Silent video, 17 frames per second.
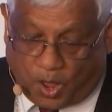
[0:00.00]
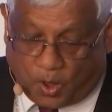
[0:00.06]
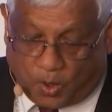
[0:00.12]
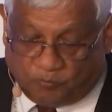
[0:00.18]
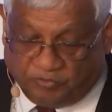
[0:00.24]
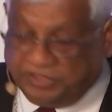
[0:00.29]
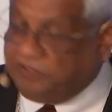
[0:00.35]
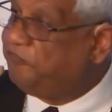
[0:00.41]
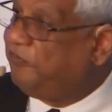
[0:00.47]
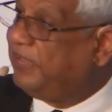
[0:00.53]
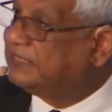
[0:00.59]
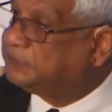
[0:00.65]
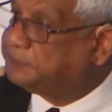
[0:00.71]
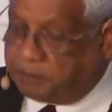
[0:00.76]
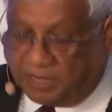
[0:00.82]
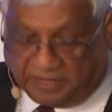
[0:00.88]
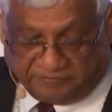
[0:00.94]
We
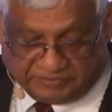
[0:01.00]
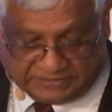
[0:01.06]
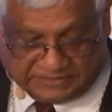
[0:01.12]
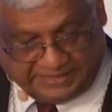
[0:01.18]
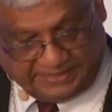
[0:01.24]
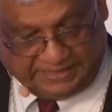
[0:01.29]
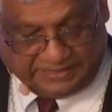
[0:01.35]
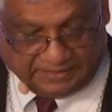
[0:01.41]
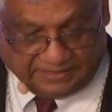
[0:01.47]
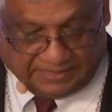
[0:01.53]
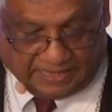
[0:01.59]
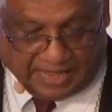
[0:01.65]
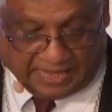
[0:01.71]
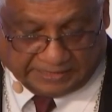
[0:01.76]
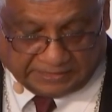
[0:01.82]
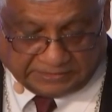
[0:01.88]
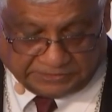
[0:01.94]
face poverty
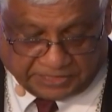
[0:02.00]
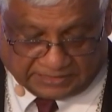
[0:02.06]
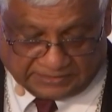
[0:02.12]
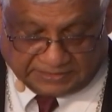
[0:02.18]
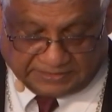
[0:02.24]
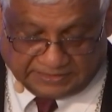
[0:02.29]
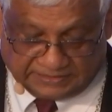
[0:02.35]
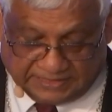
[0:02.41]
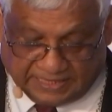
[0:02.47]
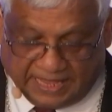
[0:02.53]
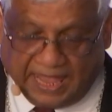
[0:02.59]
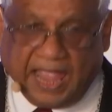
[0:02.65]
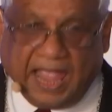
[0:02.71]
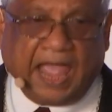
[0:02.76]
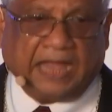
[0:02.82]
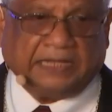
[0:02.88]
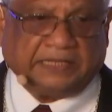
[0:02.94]
and injustice
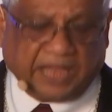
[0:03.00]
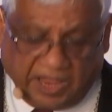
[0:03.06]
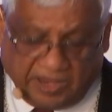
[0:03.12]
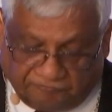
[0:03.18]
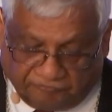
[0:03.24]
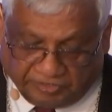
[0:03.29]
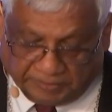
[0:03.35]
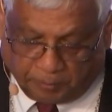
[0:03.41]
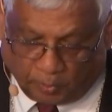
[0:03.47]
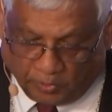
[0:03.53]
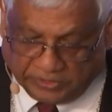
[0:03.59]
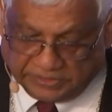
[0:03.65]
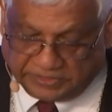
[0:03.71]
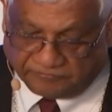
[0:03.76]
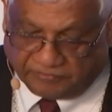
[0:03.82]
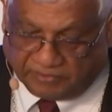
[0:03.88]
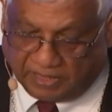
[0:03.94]
at every
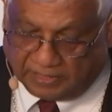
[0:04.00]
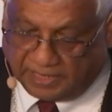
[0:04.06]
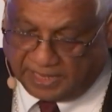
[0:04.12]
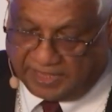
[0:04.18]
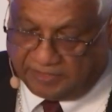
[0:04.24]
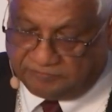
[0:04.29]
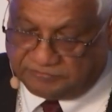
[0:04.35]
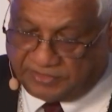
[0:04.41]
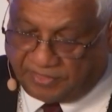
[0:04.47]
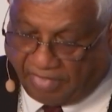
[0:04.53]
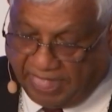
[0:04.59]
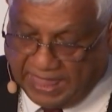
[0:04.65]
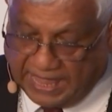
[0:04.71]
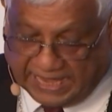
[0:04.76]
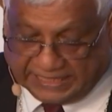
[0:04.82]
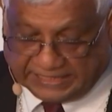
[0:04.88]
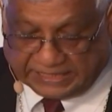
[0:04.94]
point of our lives
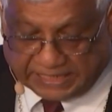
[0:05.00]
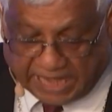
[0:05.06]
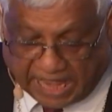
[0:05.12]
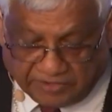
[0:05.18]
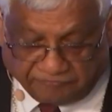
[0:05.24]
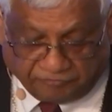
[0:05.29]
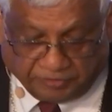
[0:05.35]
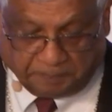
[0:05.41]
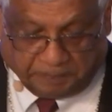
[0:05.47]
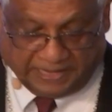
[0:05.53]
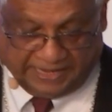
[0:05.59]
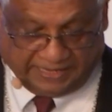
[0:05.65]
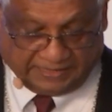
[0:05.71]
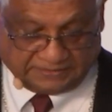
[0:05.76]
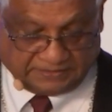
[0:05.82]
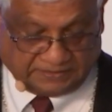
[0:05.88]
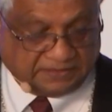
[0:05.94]
and in every
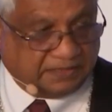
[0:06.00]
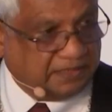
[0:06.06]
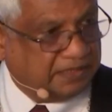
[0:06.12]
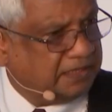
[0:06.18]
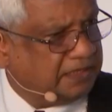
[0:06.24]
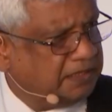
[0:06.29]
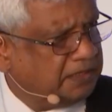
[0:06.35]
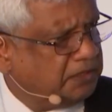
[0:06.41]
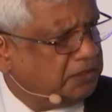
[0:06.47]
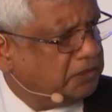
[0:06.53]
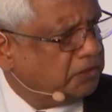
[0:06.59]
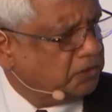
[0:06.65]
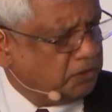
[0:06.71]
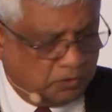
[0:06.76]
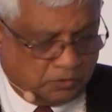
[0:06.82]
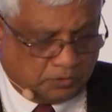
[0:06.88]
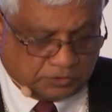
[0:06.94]
place.
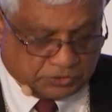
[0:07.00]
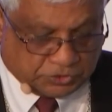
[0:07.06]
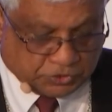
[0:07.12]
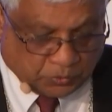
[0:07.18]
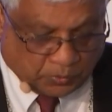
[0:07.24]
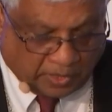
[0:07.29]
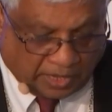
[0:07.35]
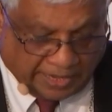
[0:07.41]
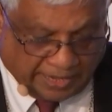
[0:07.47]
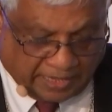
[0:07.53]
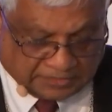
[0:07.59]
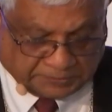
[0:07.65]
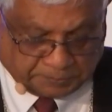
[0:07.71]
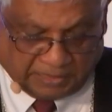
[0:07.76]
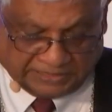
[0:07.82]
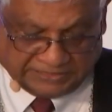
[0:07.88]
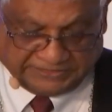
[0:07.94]
So I
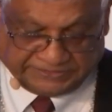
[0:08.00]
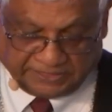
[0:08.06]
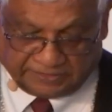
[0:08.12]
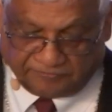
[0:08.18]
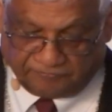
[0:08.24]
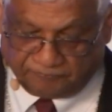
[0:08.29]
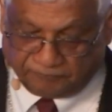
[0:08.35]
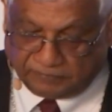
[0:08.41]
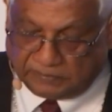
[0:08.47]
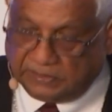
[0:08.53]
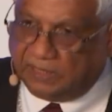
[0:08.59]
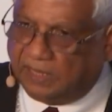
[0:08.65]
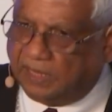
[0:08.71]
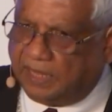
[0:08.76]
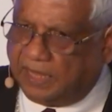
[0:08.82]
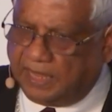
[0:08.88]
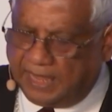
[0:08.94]
ask myself,
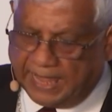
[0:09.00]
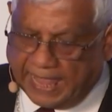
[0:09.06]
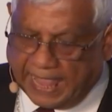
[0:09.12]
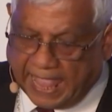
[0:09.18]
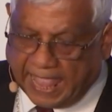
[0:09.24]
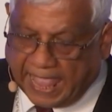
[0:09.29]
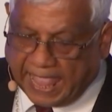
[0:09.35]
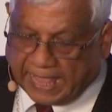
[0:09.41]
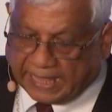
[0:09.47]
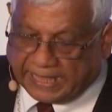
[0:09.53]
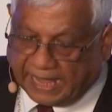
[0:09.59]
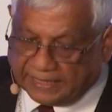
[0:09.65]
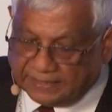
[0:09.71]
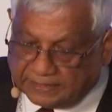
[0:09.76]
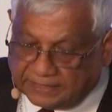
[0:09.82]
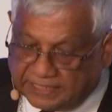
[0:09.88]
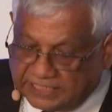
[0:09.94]

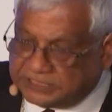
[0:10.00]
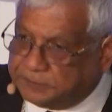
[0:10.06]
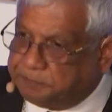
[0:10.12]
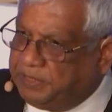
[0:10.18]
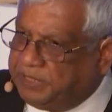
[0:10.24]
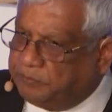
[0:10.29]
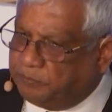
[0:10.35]
can this be